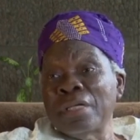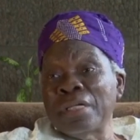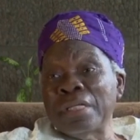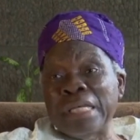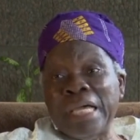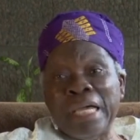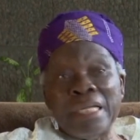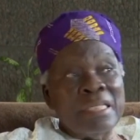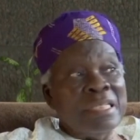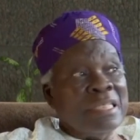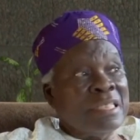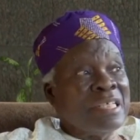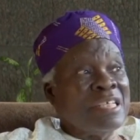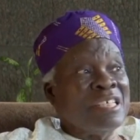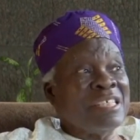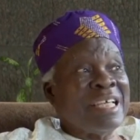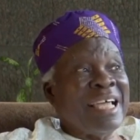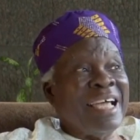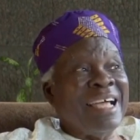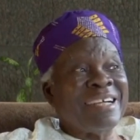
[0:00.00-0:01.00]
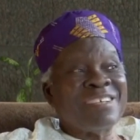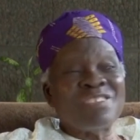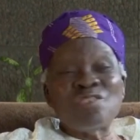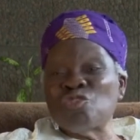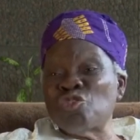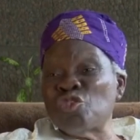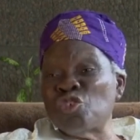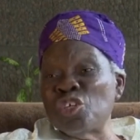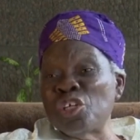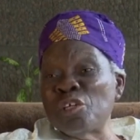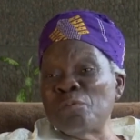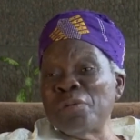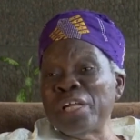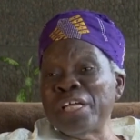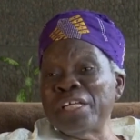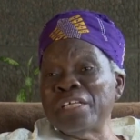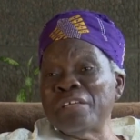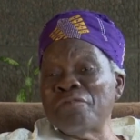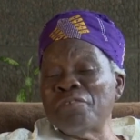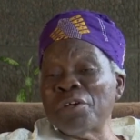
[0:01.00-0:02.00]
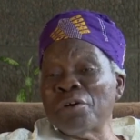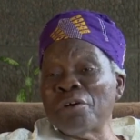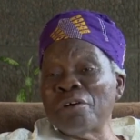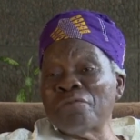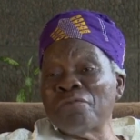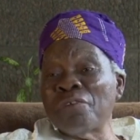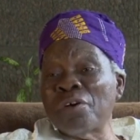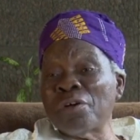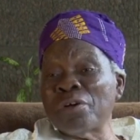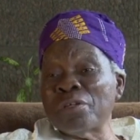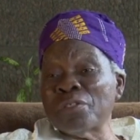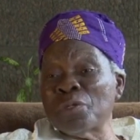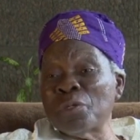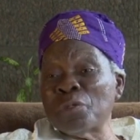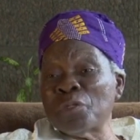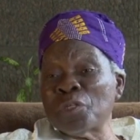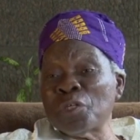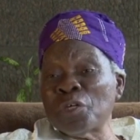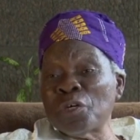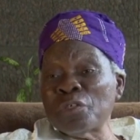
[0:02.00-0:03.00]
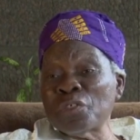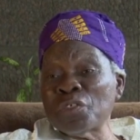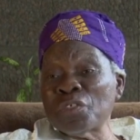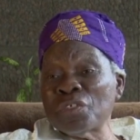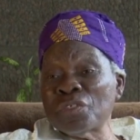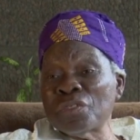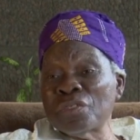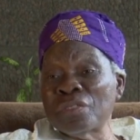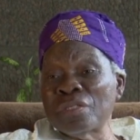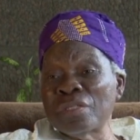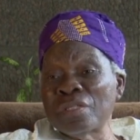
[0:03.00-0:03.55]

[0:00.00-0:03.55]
that it is extremely difficult for us to trust